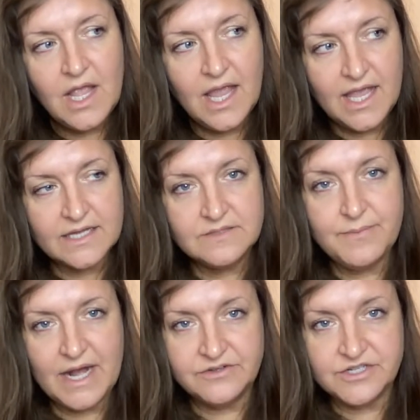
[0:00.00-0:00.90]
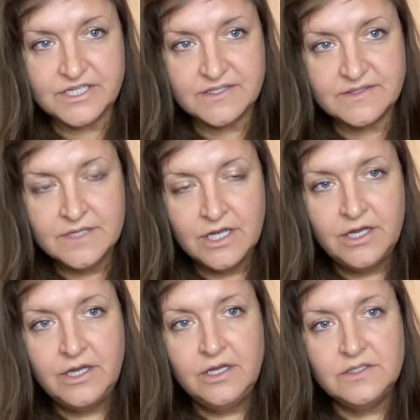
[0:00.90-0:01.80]
and boundaries.
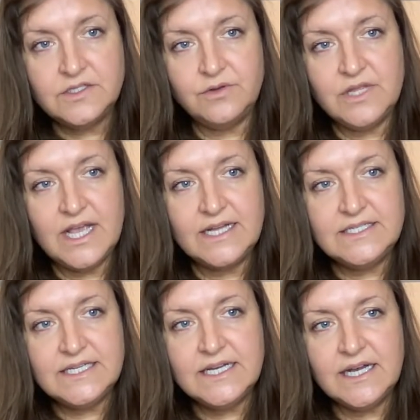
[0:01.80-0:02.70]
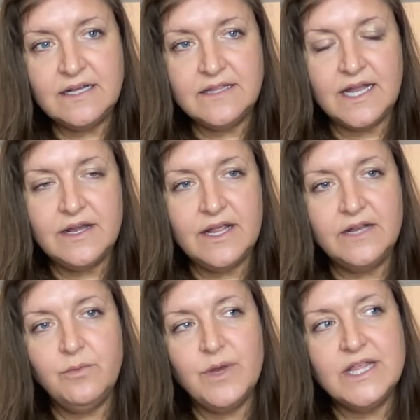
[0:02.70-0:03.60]
So the idea that
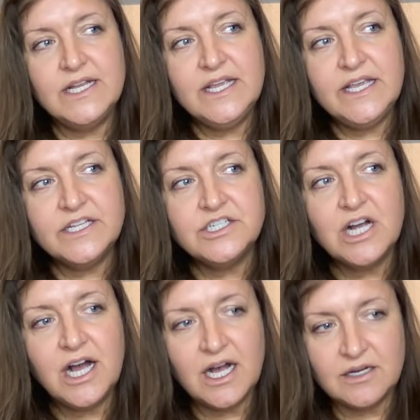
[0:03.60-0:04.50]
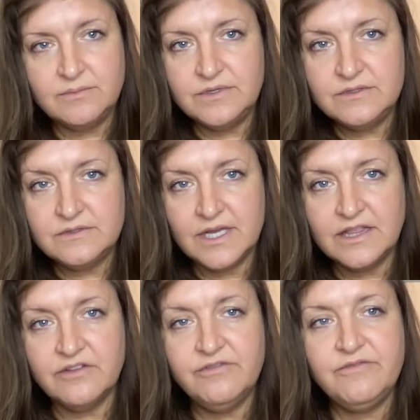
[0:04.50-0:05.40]
within each hub, like
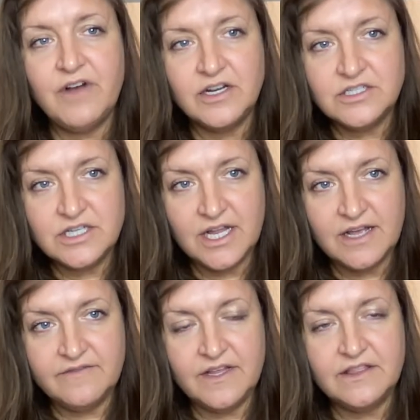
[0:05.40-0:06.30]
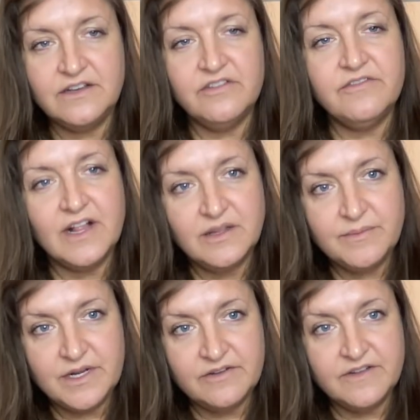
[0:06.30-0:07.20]
the functioning of it, the
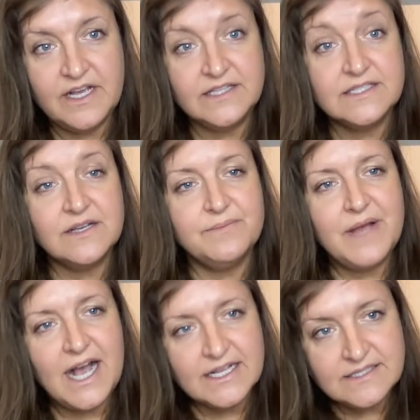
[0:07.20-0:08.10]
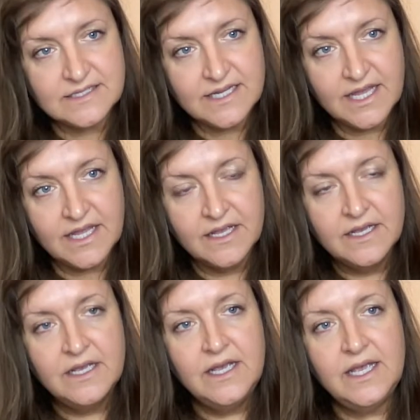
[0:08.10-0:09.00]
development of it, its capacity
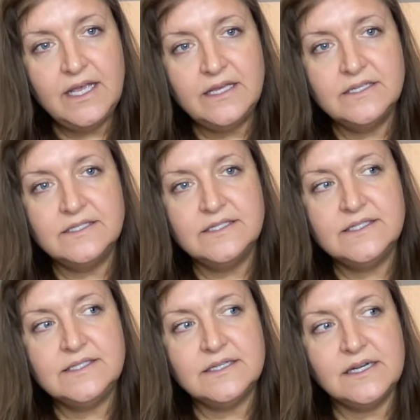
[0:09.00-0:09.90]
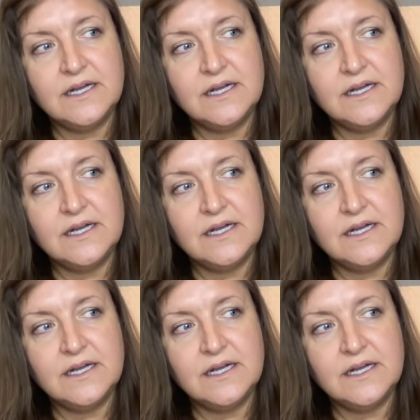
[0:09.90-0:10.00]
is,